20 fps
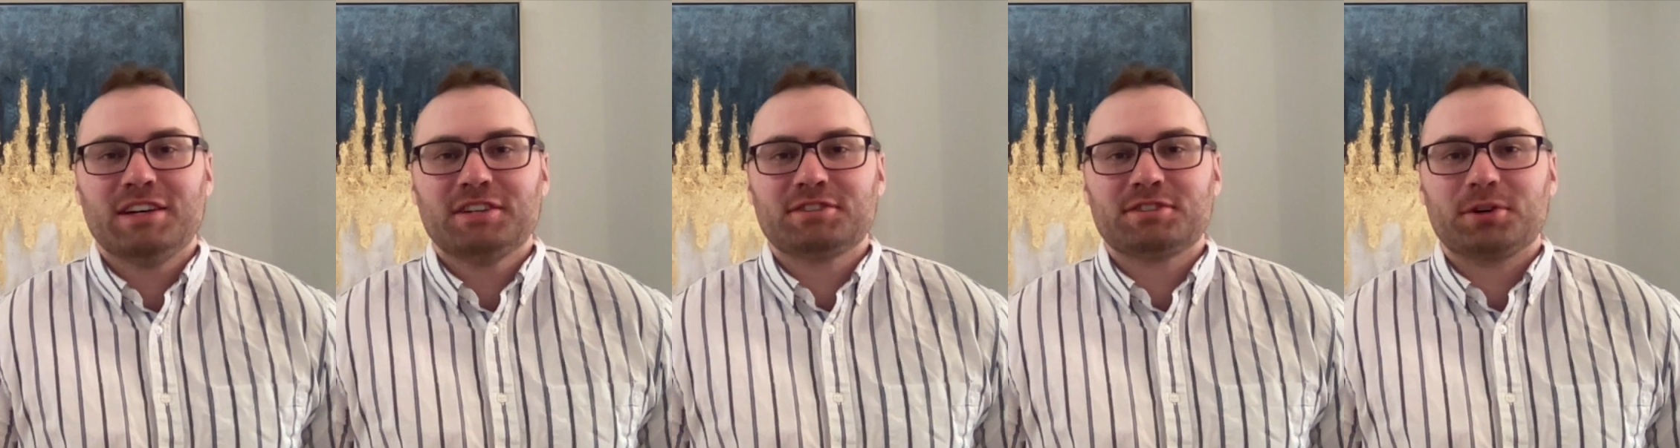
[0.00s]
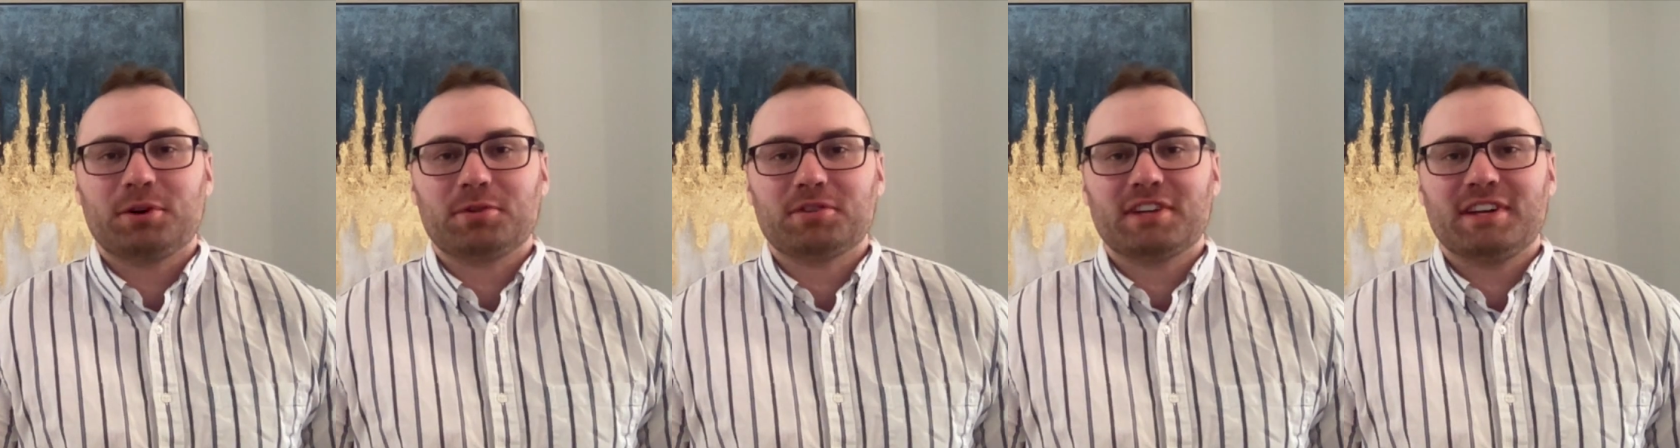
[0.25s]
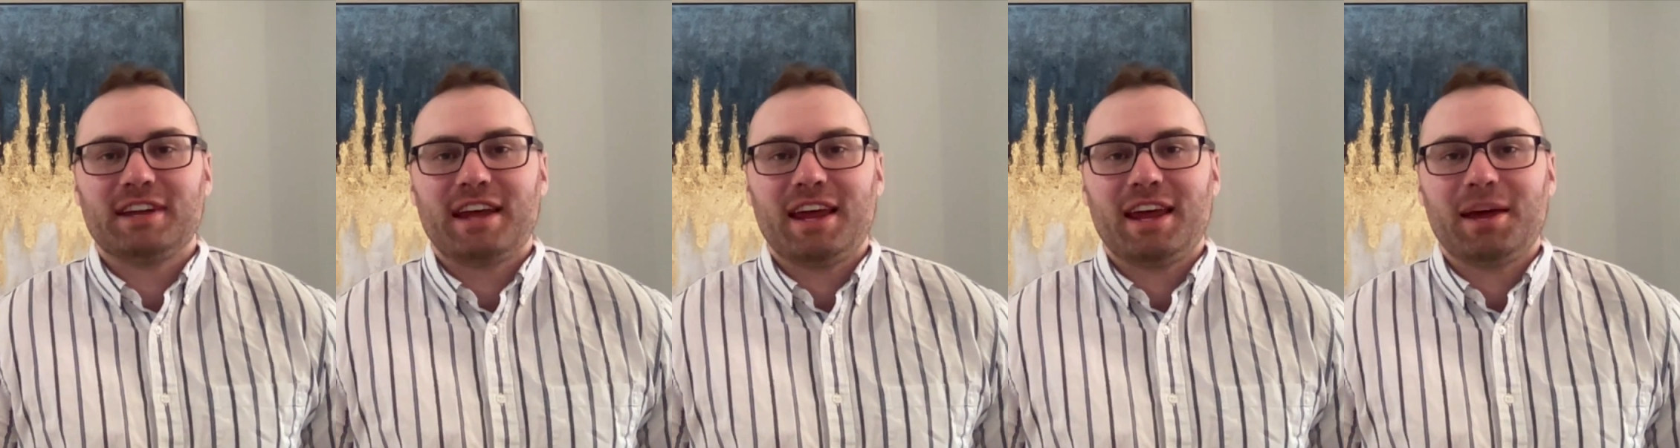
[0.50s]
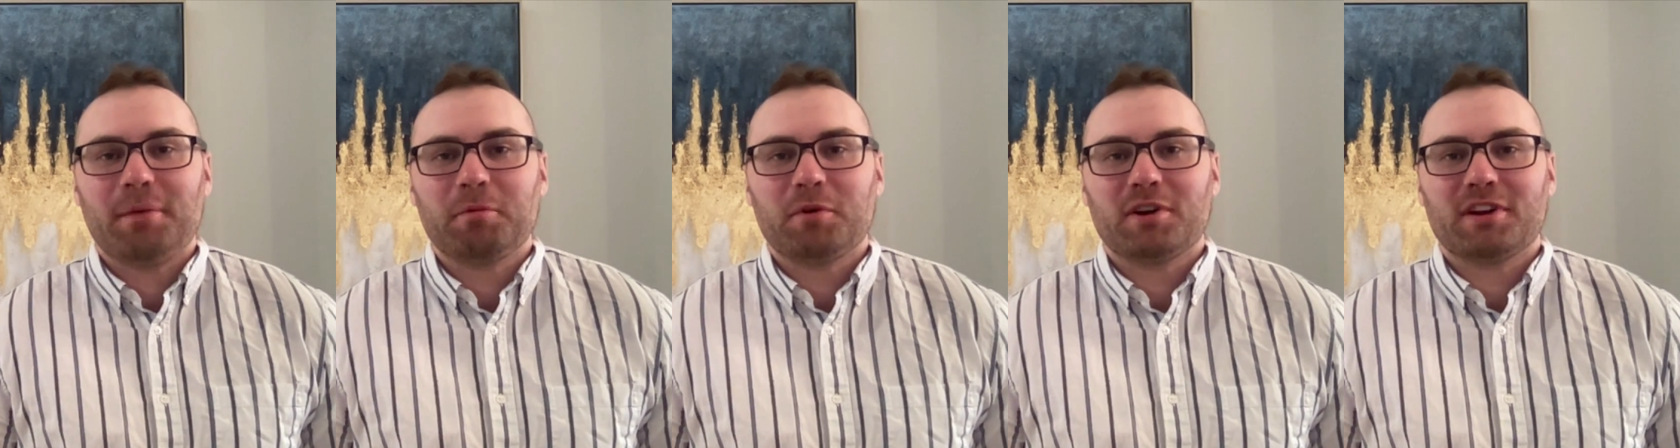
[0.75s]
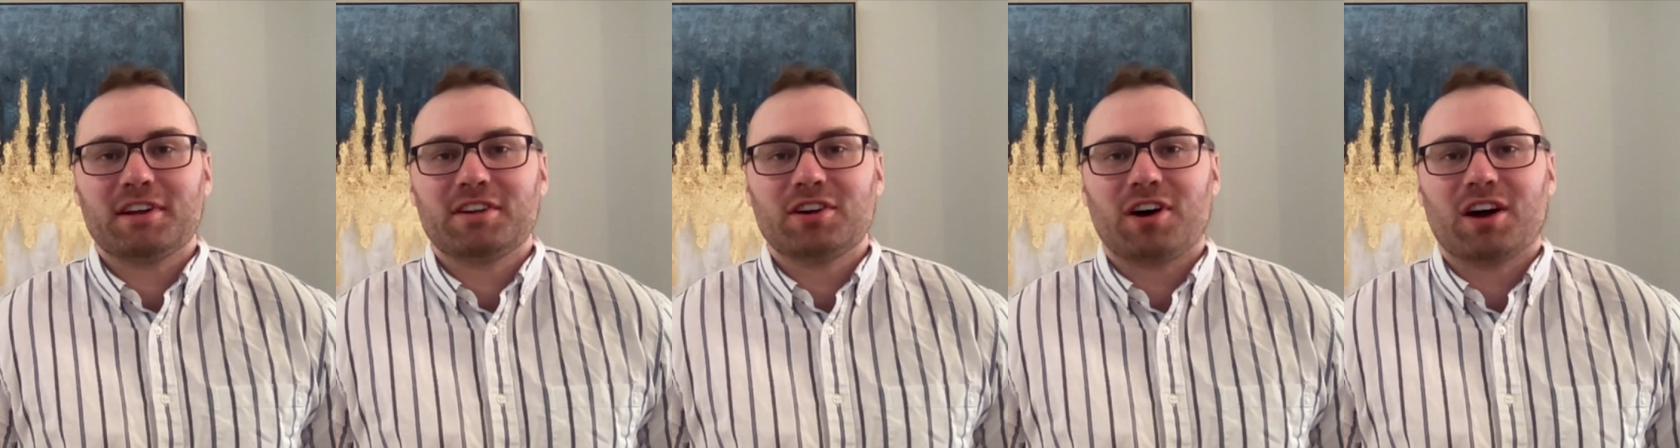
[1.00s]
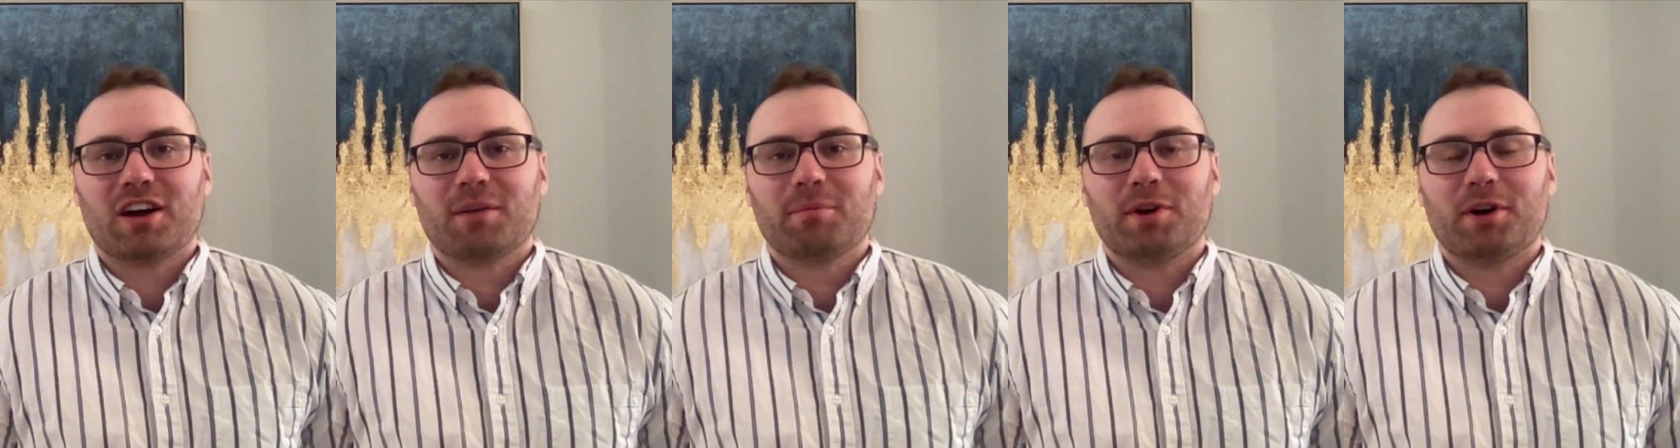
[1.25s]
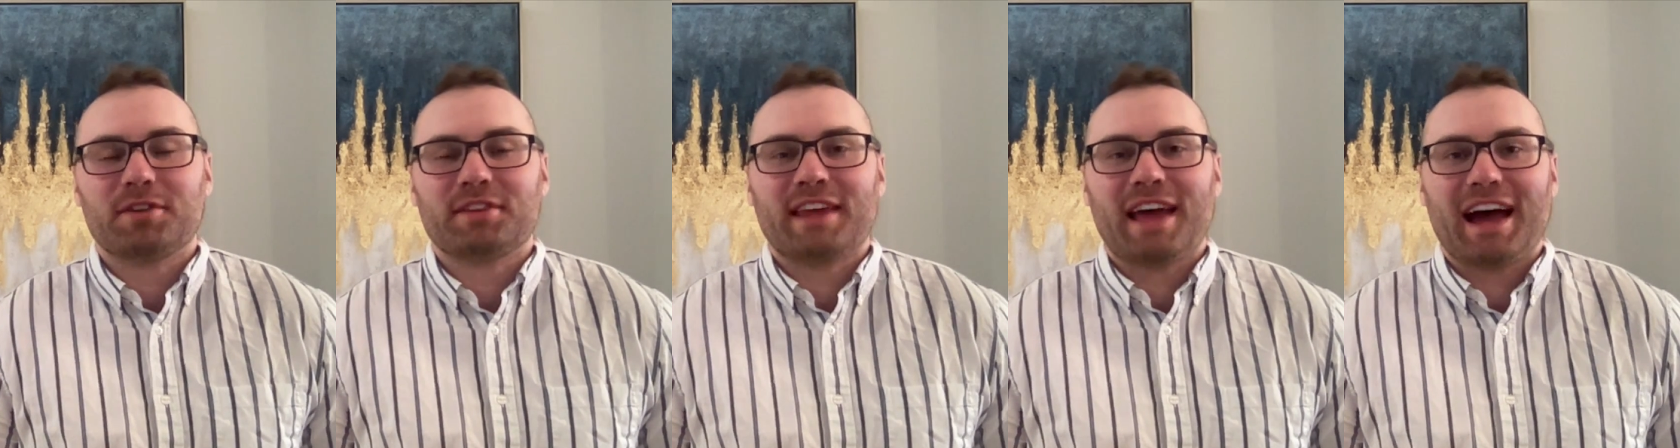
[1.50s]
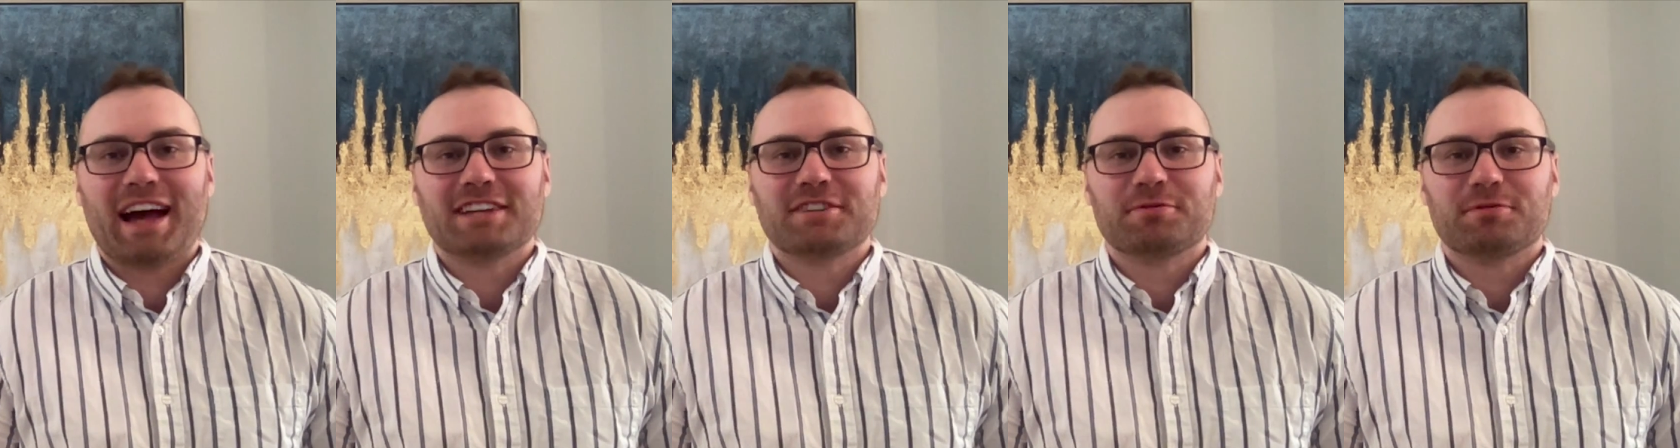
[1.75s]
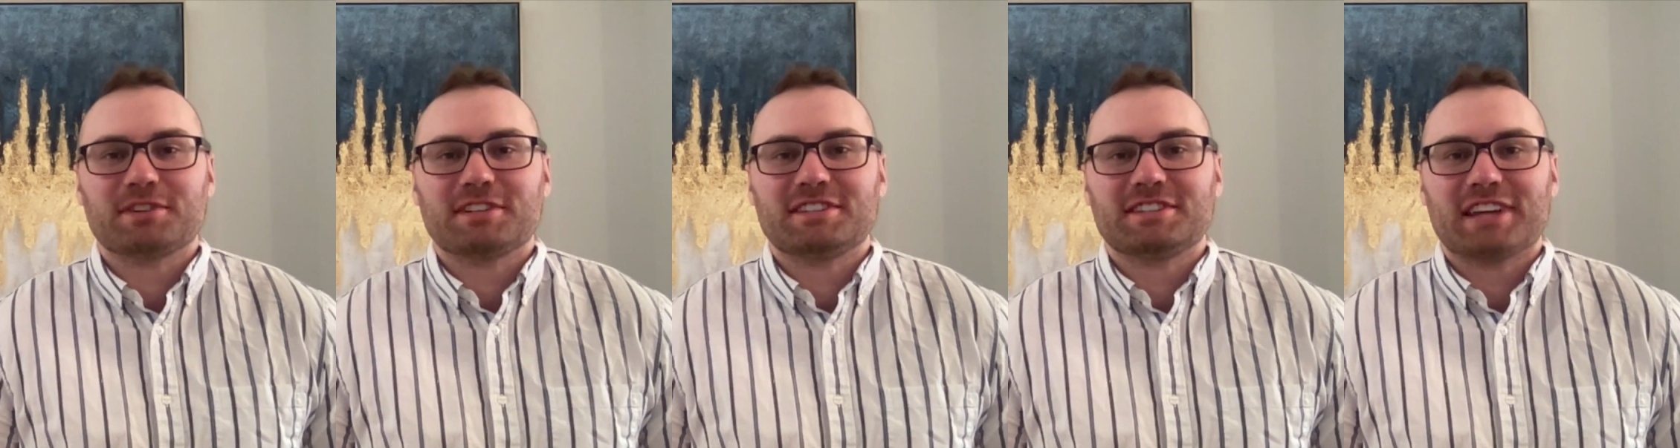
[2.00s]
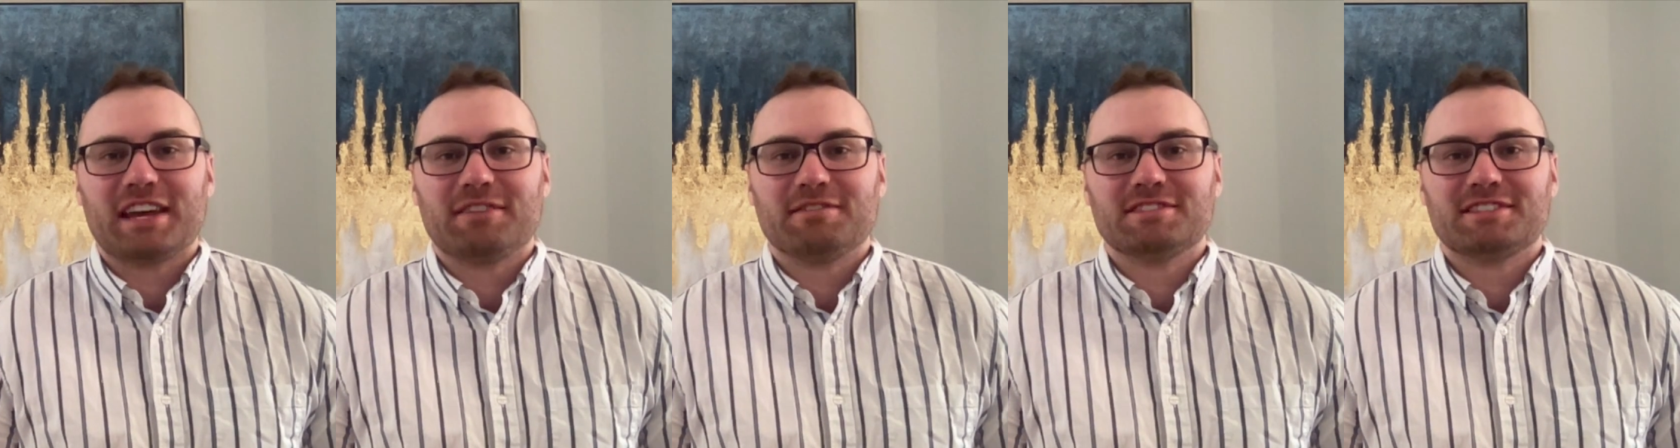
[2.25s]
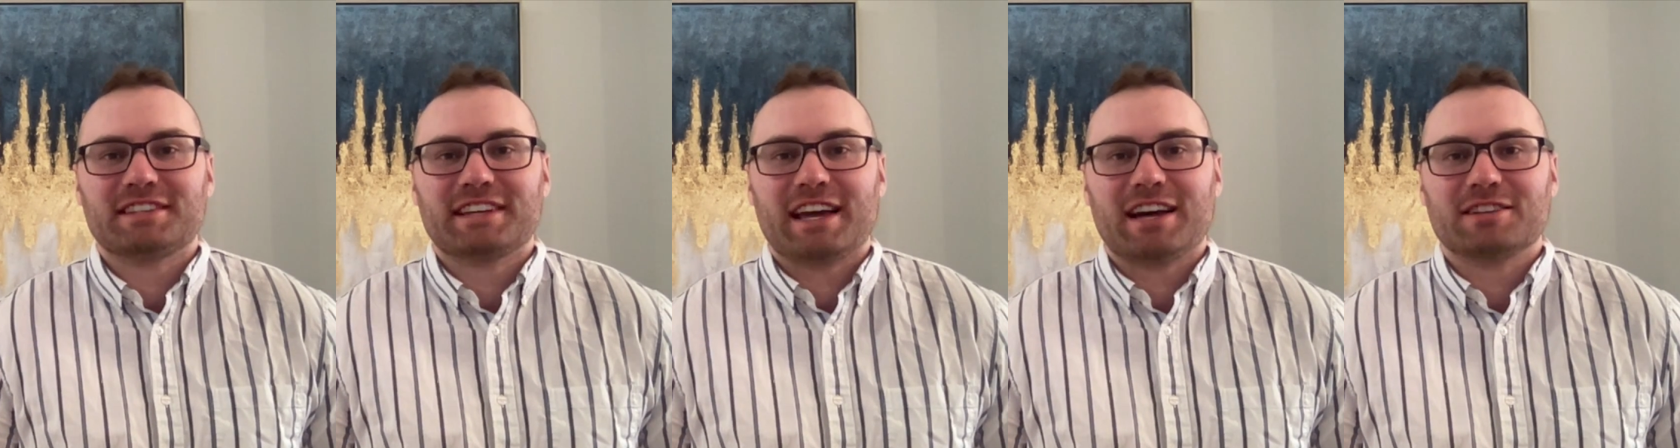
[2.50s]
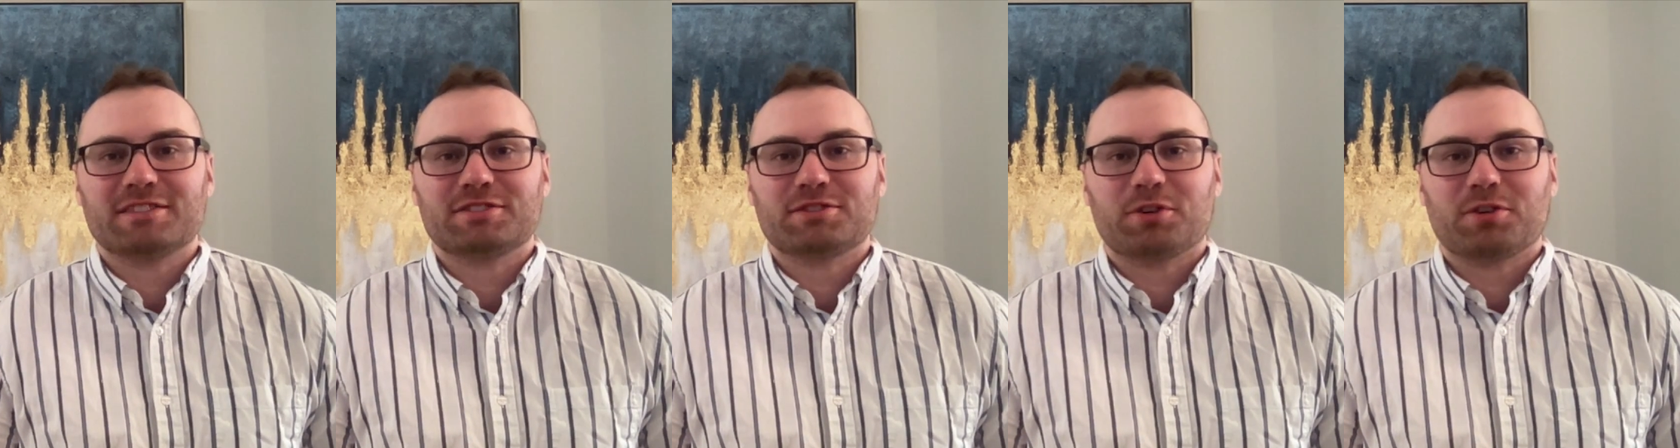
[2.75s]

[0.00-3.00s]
So today I'm going to talk about tax-free savings accounts,